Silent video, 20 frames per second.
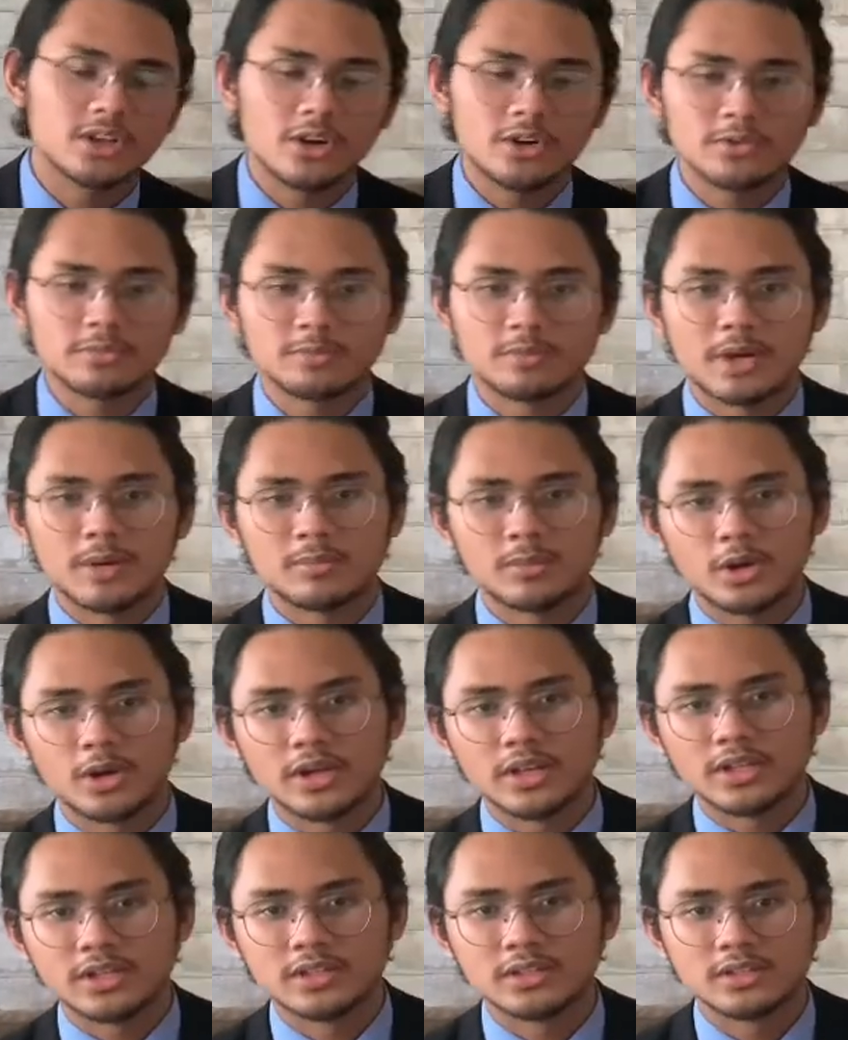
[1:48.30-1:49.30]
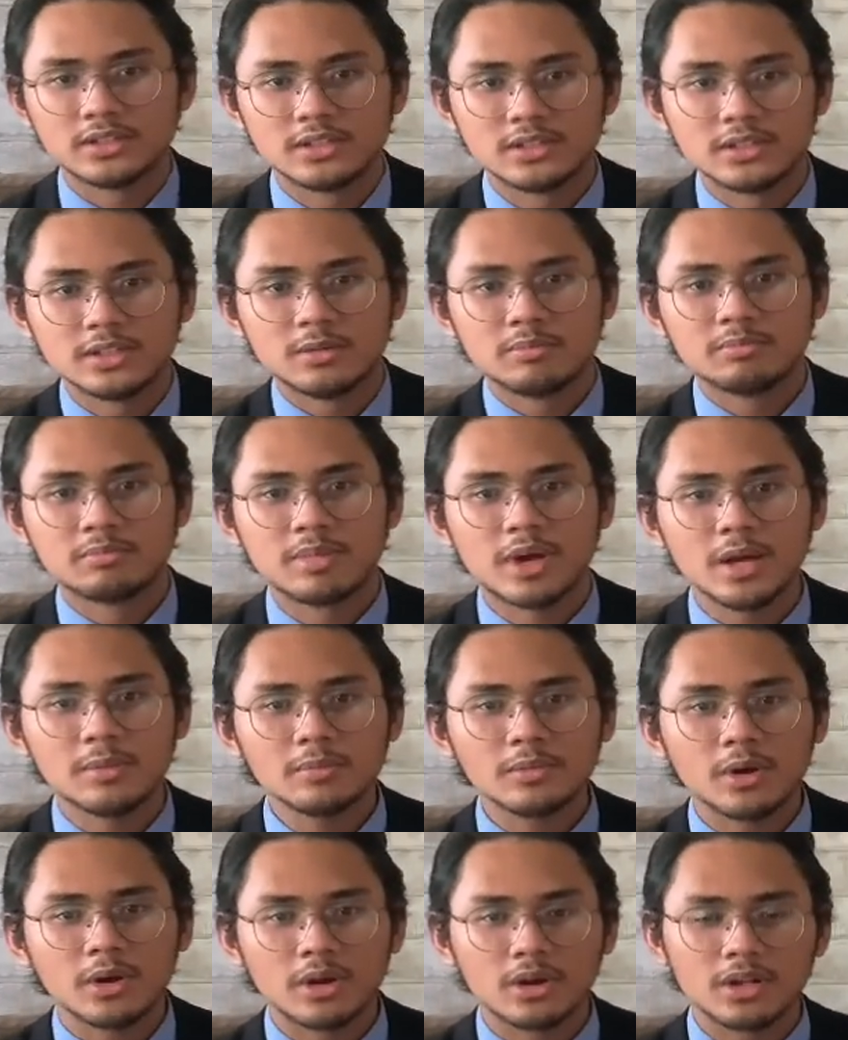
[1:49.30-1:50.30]
of palm oil. Palm
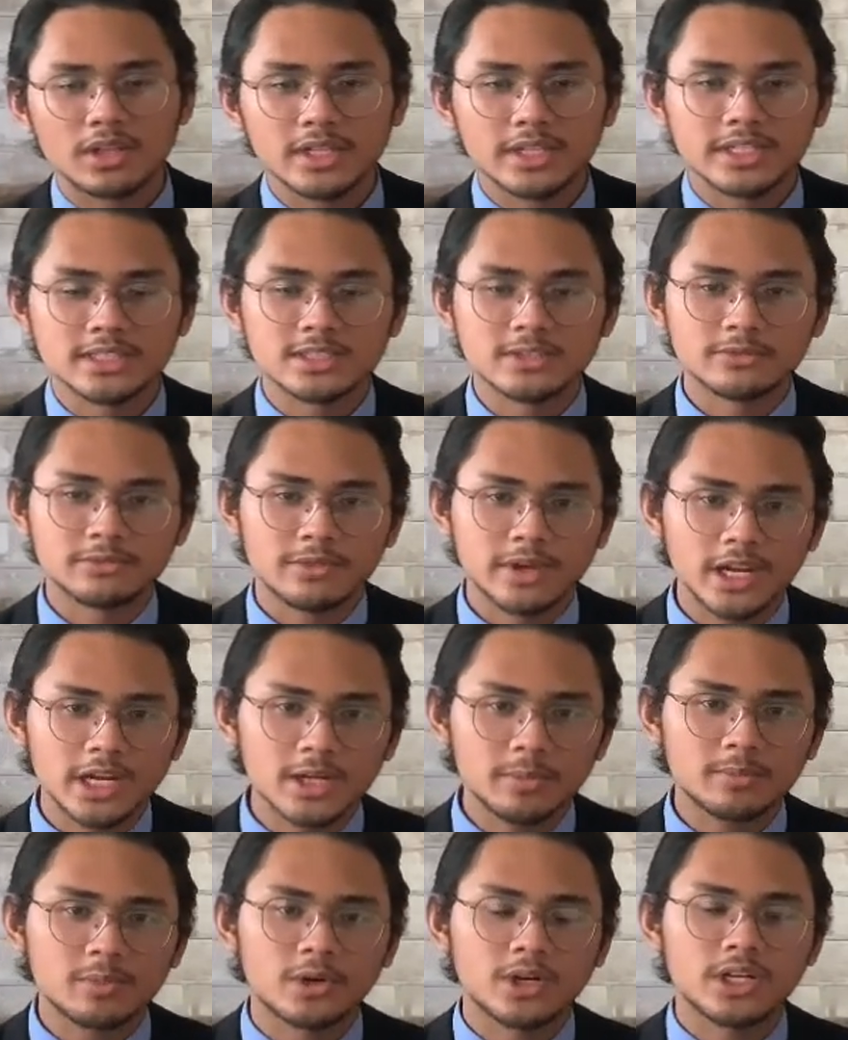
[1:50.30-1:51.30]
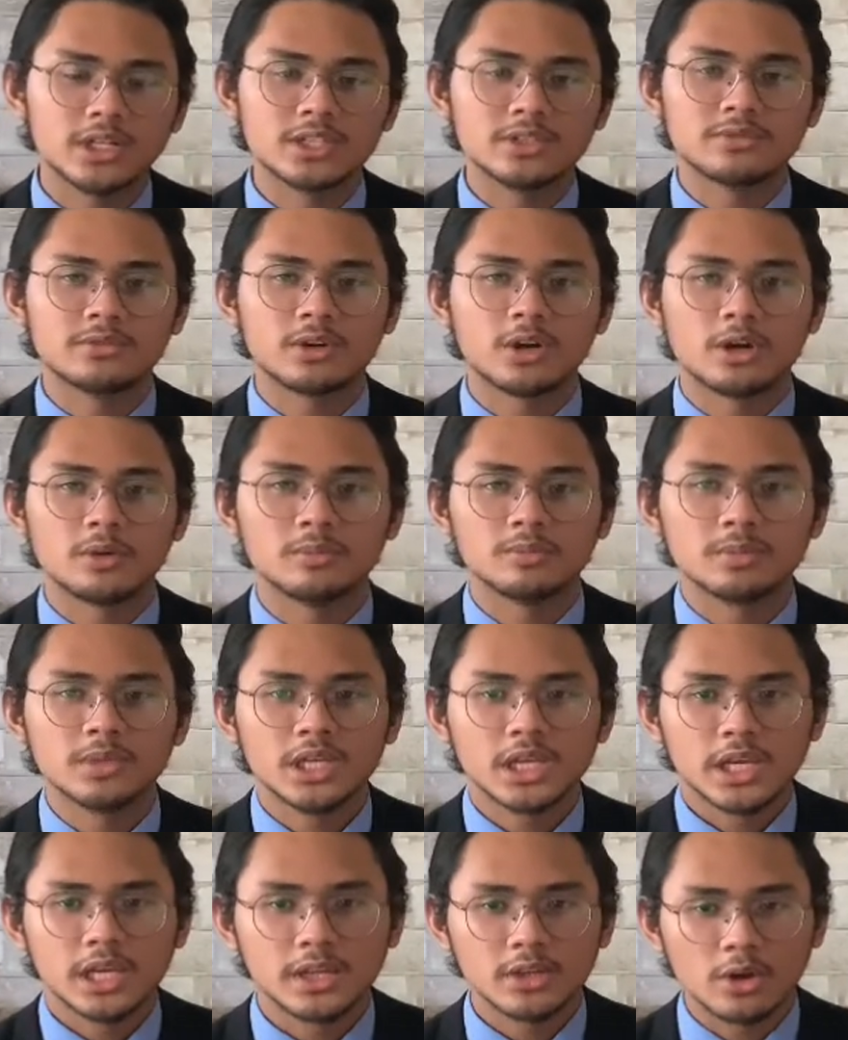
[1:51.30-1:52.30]
oil is a very productive crop.
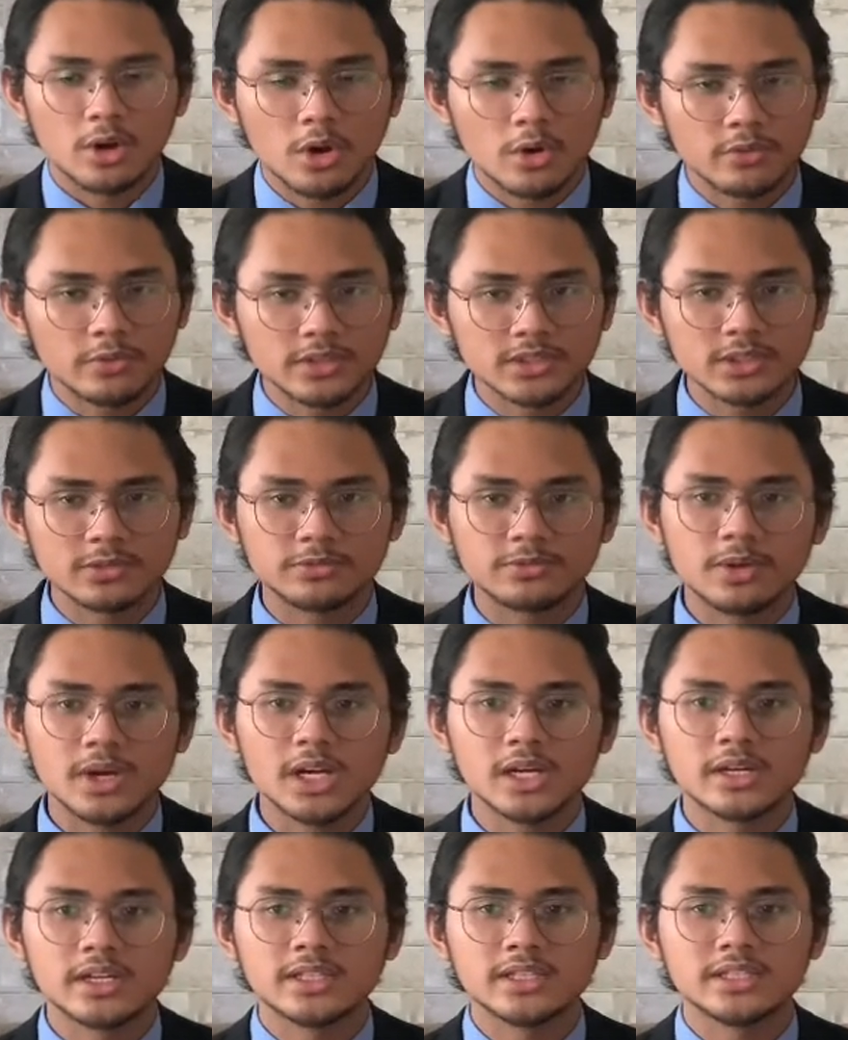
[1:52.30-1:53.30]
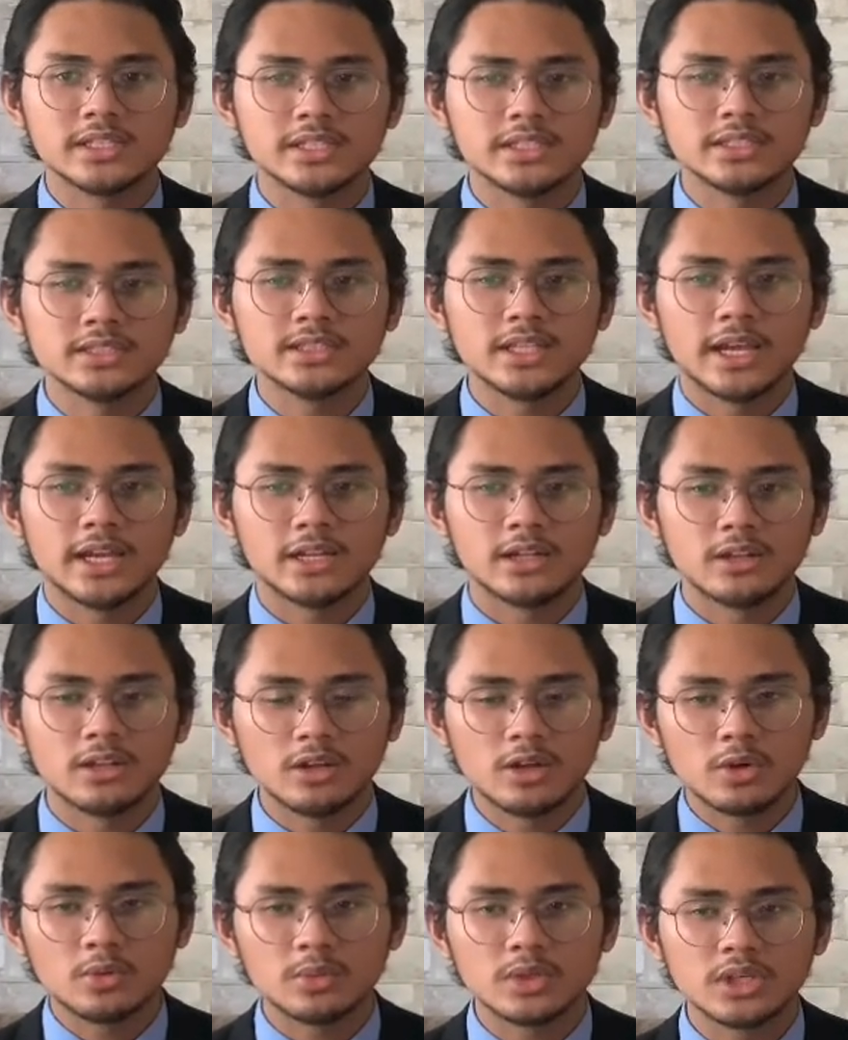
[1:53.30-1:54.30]
It offers a far greater yield at a
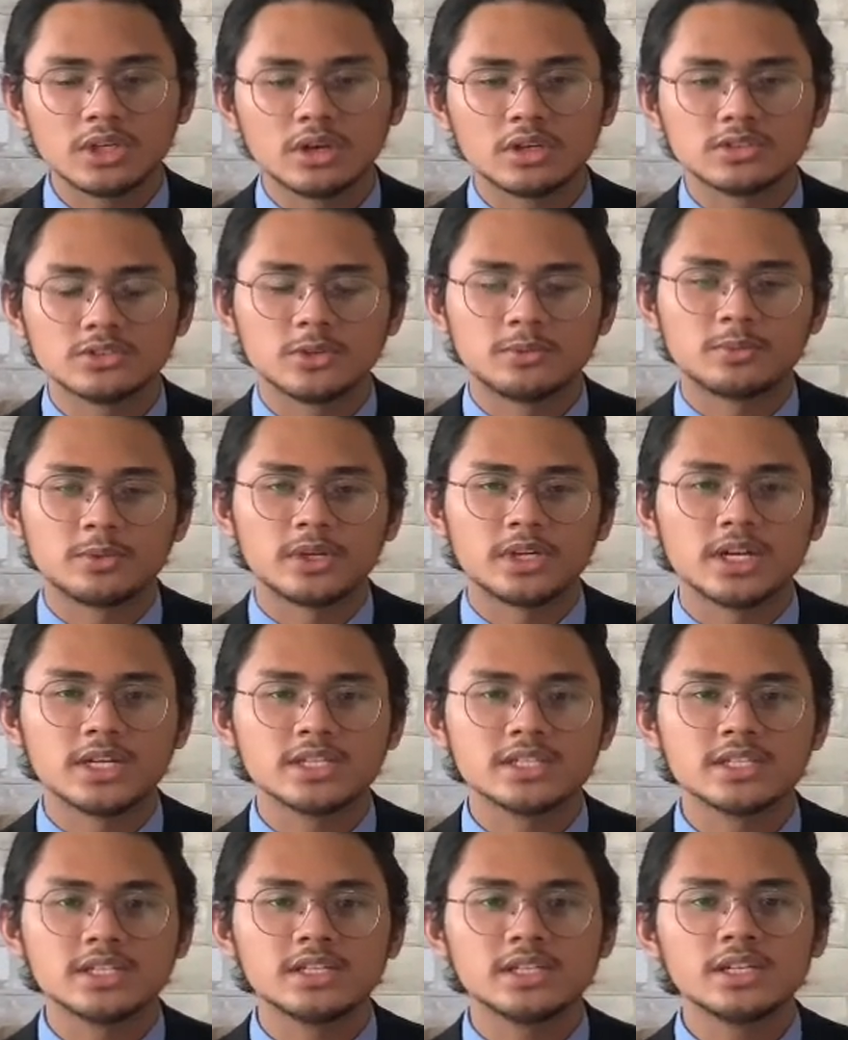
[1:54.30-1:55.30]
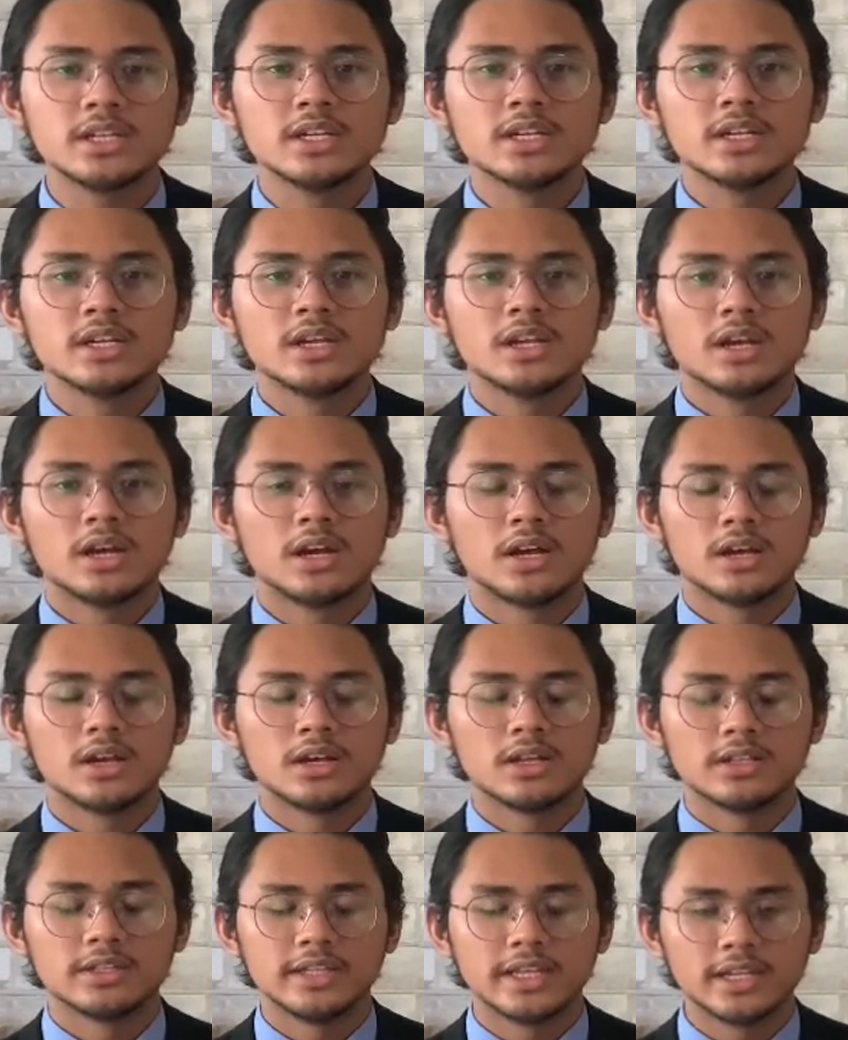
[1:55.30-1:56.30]
lower cost of production
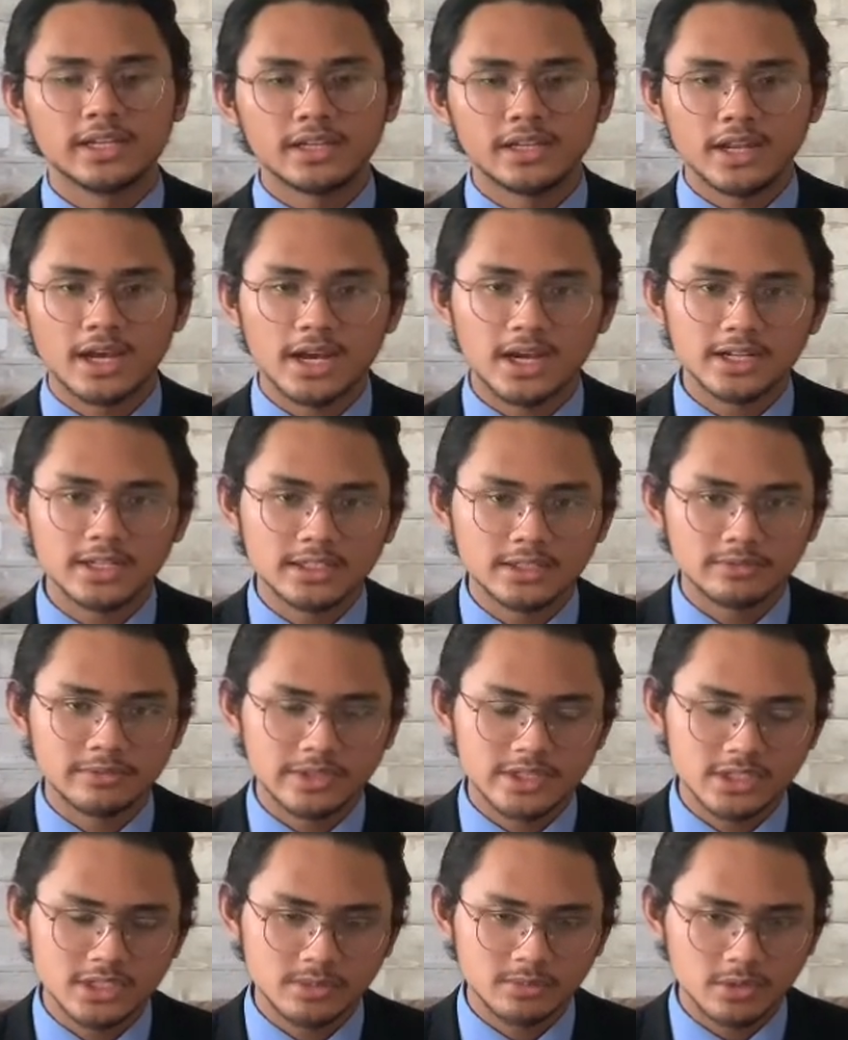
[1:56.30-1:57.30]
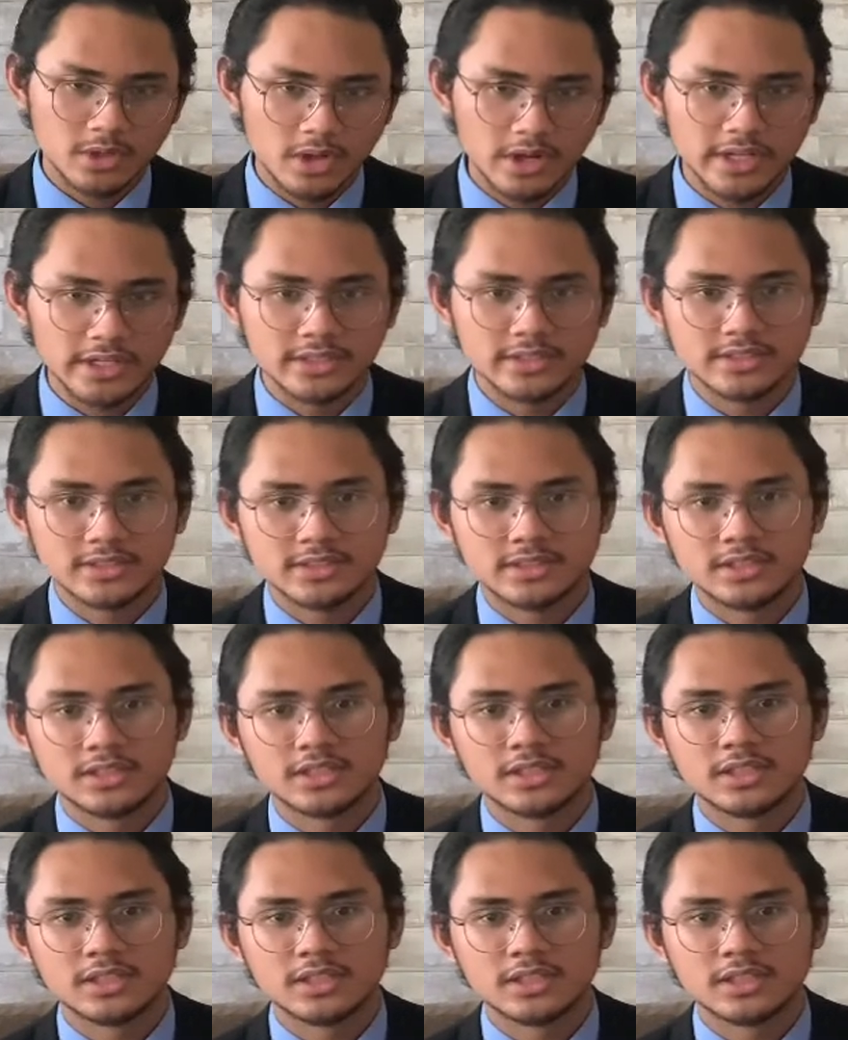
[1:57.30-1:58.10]
than other vegetable oils.